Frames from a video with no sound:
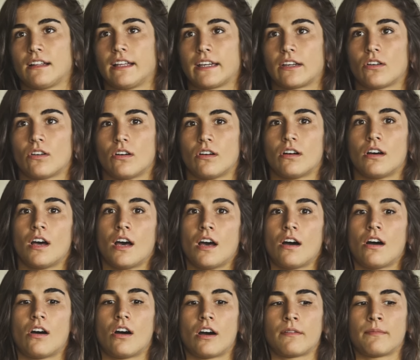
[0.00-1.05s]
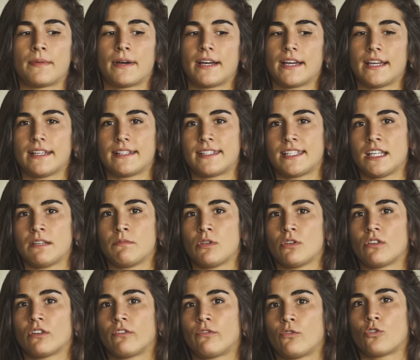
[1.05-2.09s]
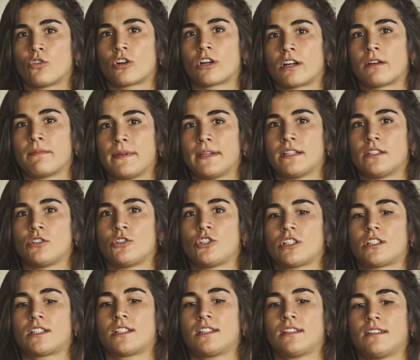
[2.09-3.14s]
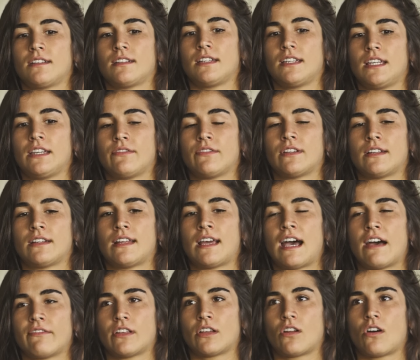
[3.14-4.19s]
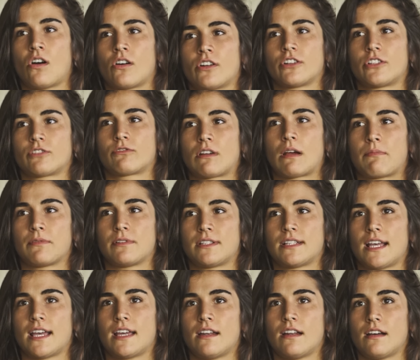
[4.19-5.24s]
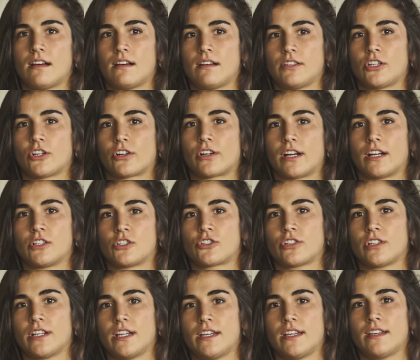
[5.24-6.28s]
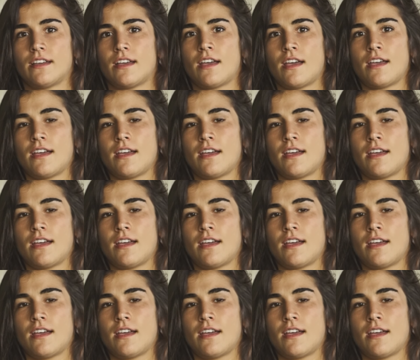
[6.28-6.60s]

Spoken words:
like on my team uniform, and just to even have that honor to represent your country,